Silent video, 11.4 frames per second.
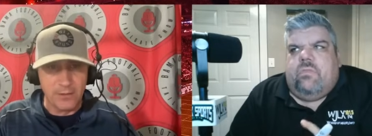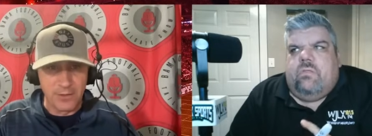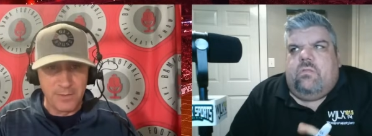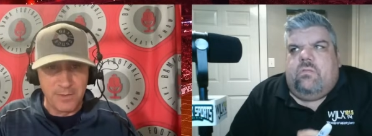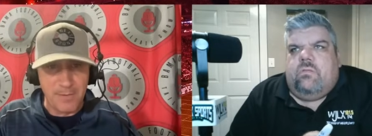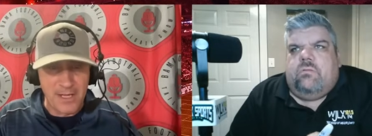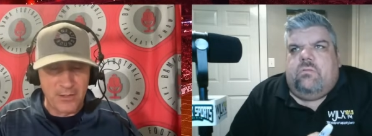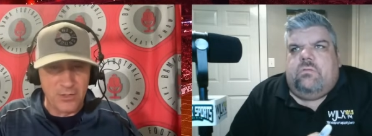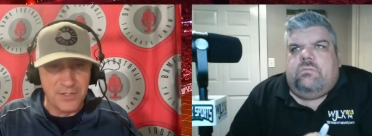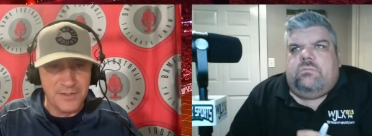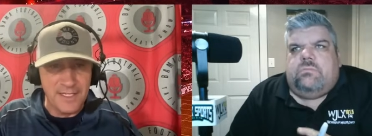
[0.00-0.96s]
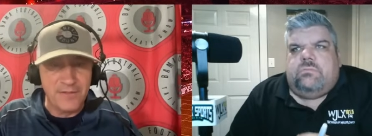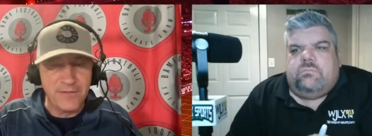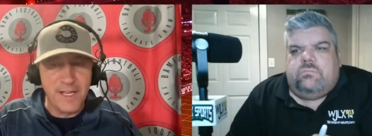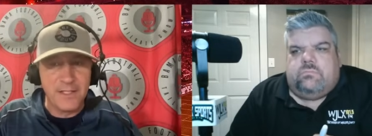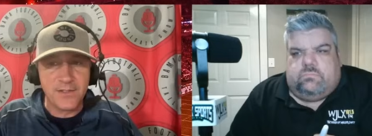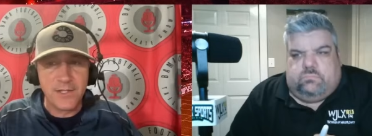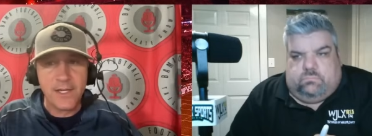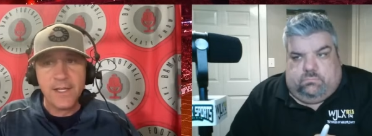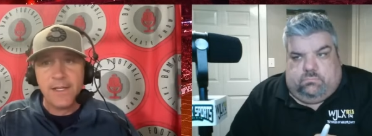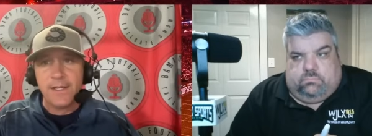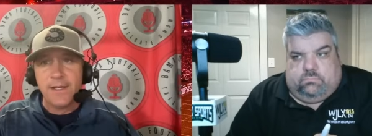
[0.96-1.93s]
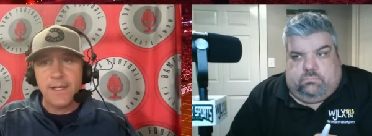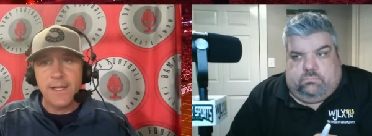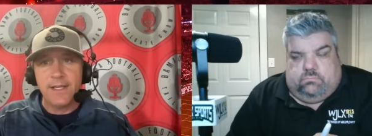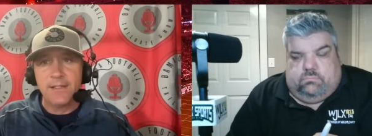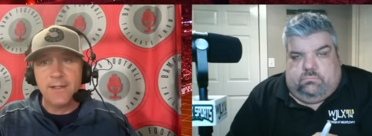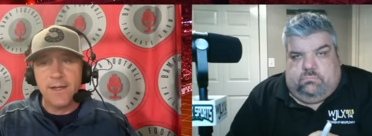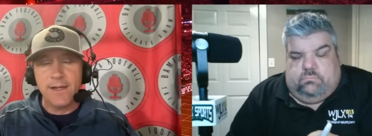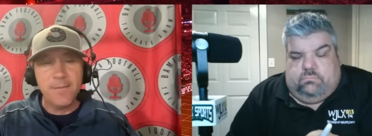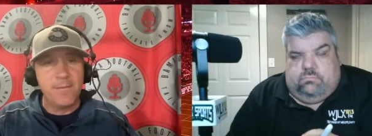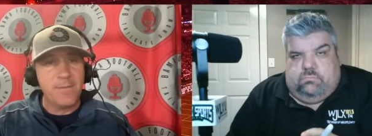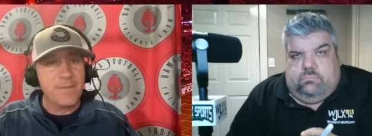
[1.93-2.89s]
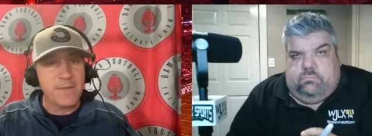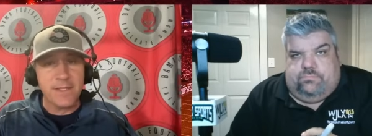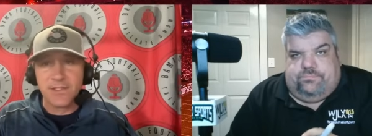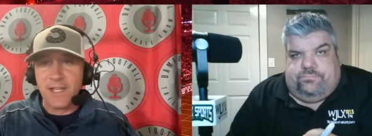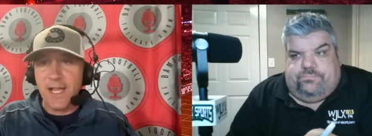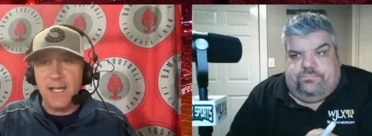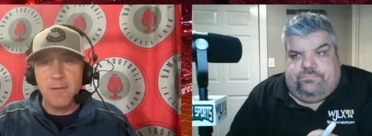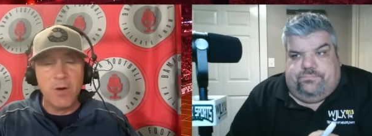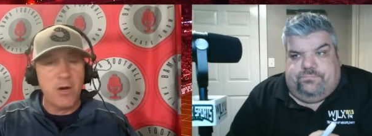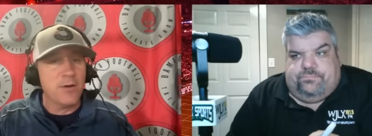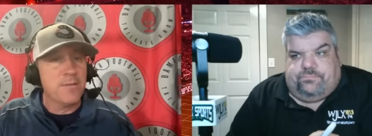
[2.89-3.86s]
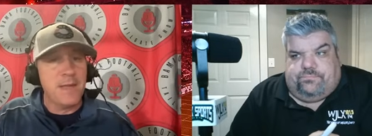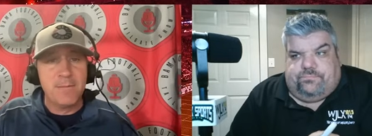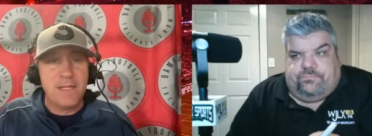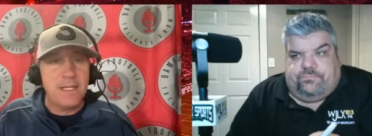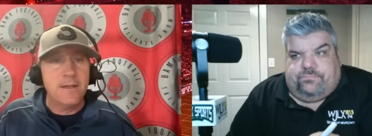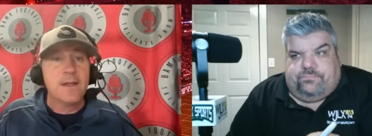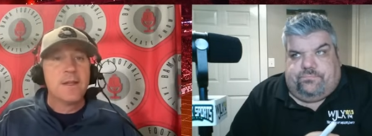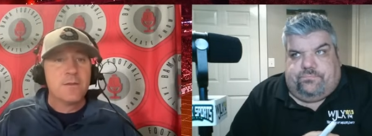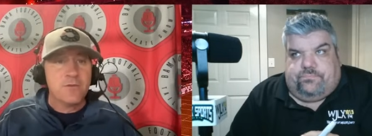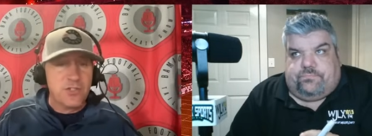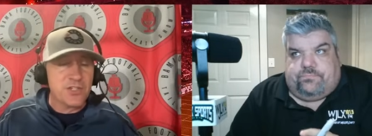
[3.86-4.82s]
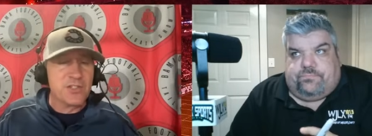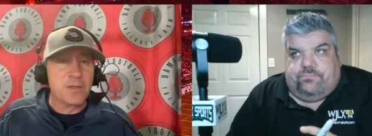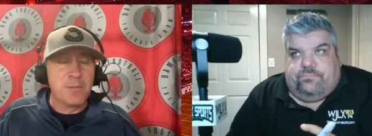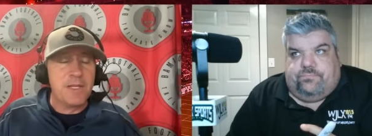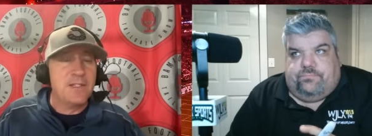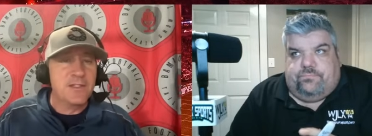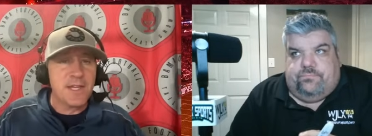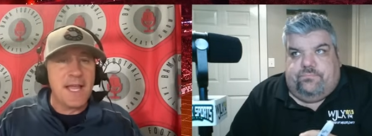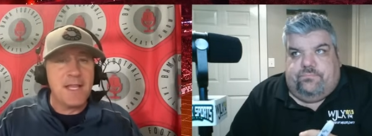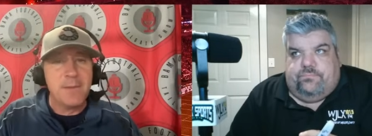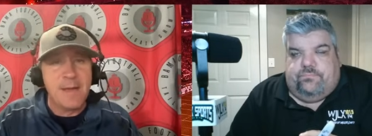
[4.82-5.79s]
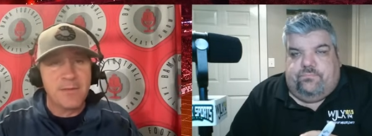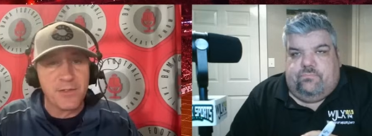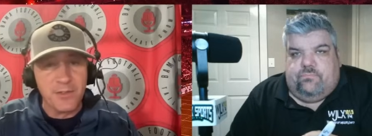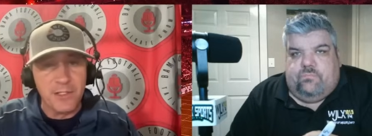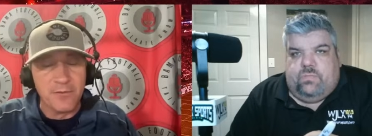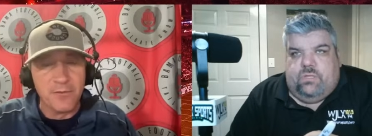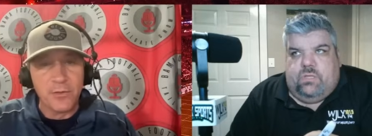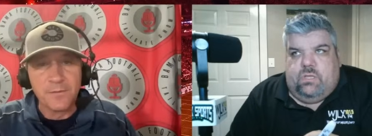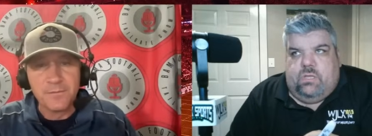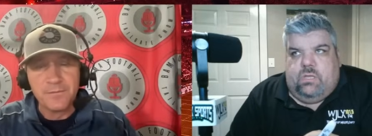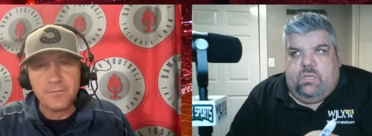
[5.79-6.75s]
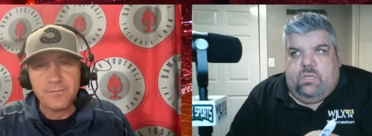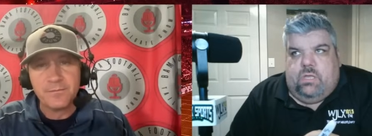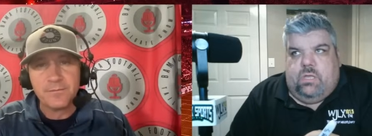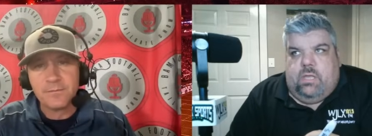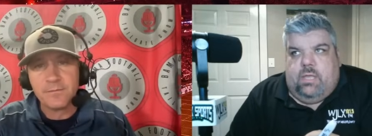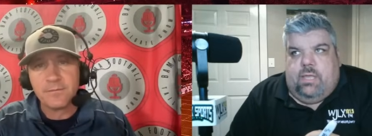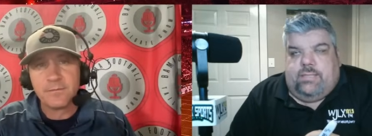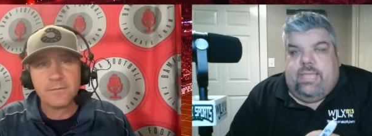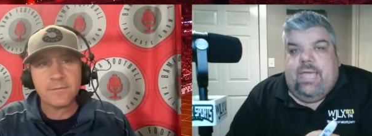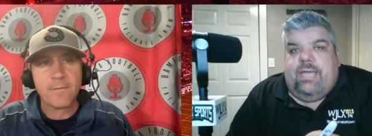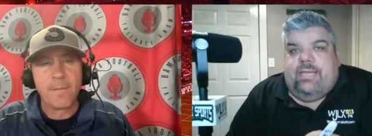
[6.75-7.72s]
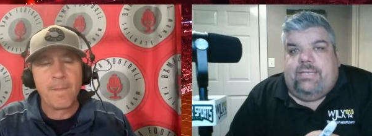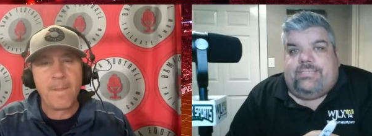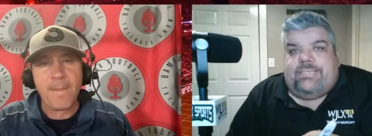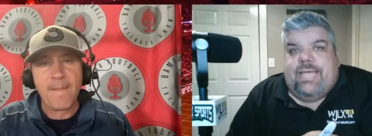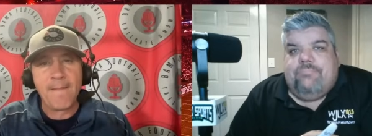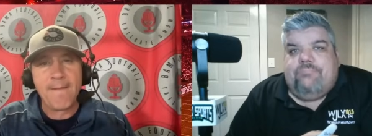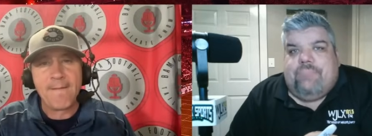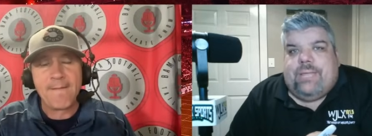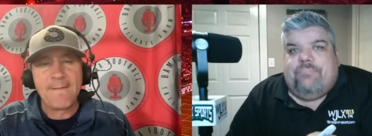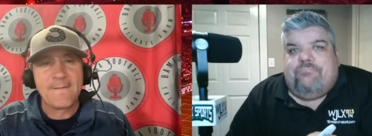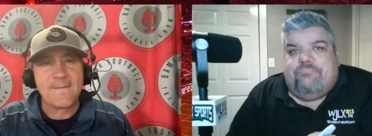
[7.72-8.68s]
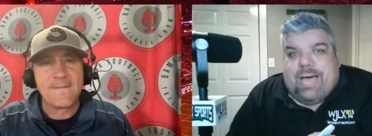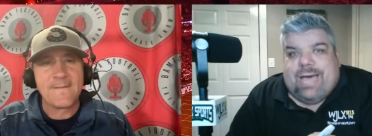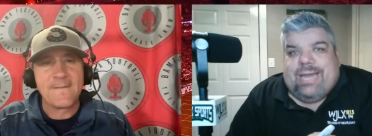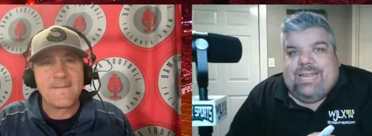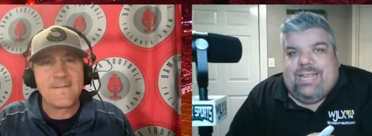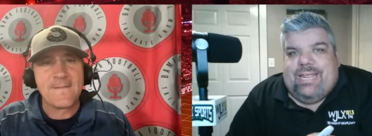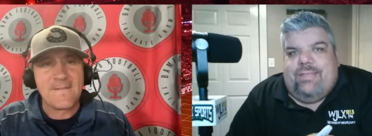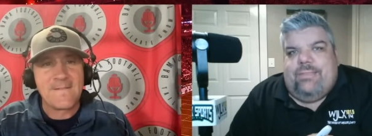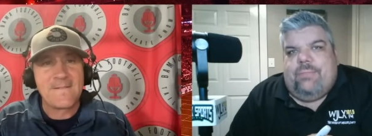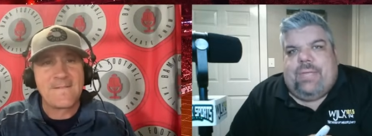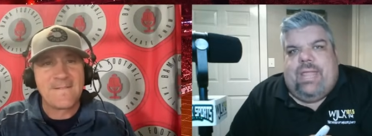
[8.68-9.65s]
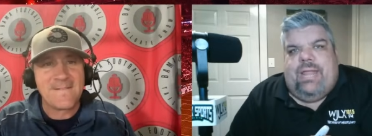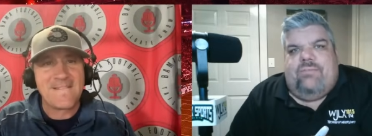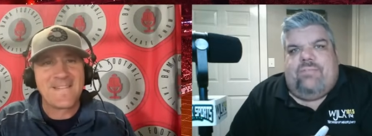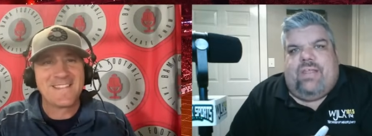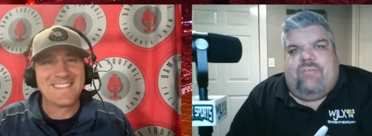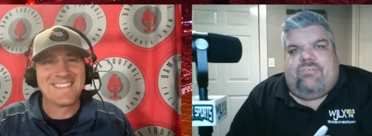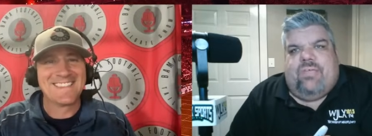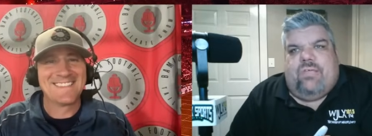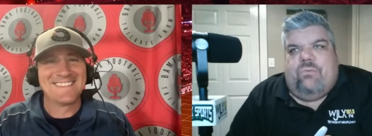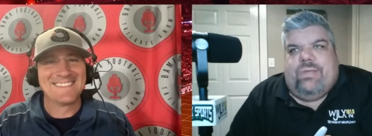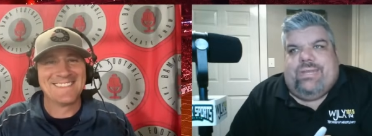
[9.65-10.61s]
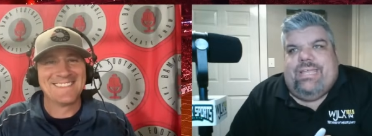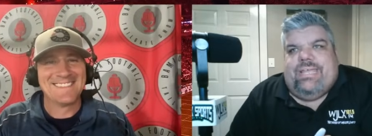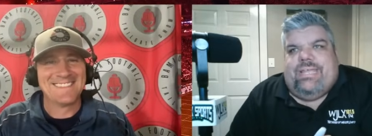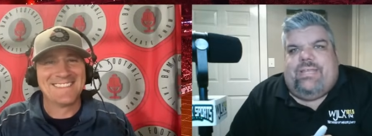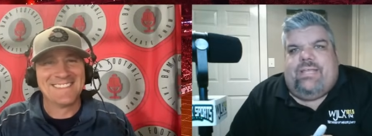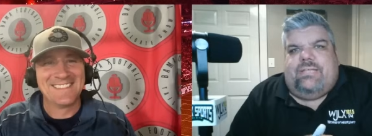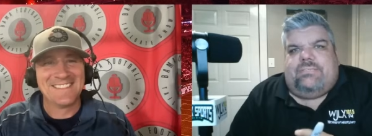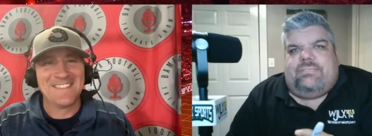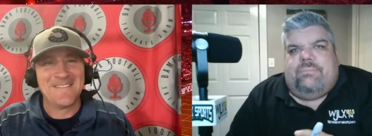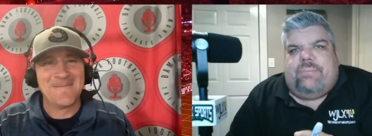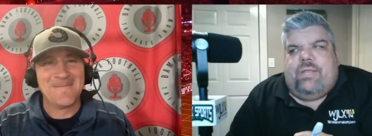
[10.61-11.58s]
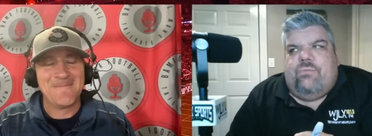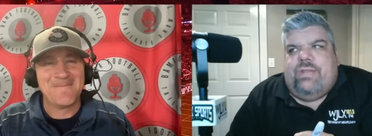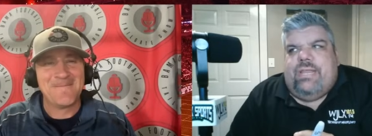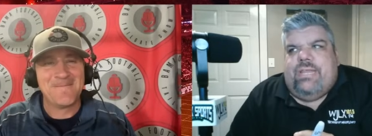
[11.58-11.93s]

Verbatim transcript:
Speaker 1: little bit better on defense. And this guy, Amari, may be just the piece that Alabama's
Speaker 2: looking for. Yeah, he's that big body in the paint that I think we need, and somebody we need